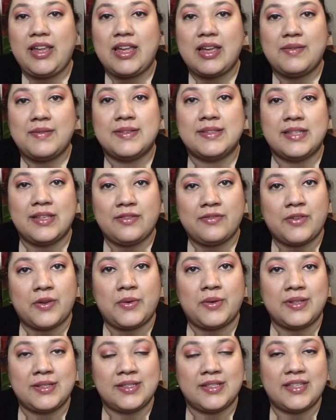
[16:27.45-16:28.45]
I was like
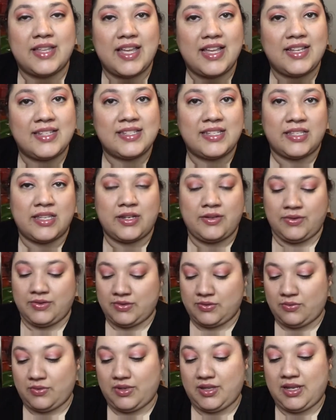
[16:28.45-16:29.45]
focused on that because I thought it was
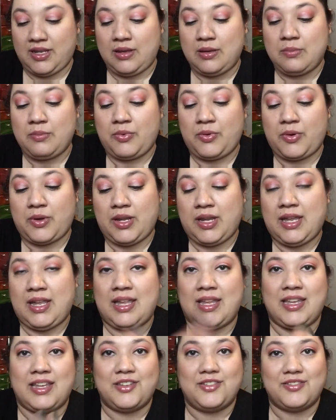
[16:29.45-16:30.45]
a really pretty
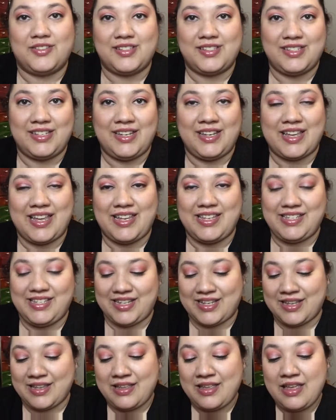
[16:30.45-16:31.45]
and interesting
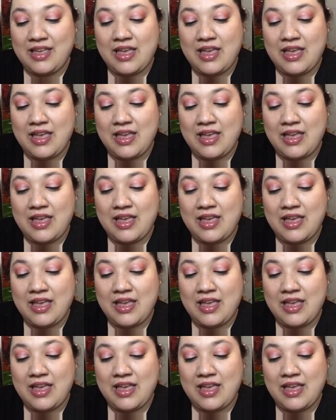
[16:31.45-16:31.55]
idea.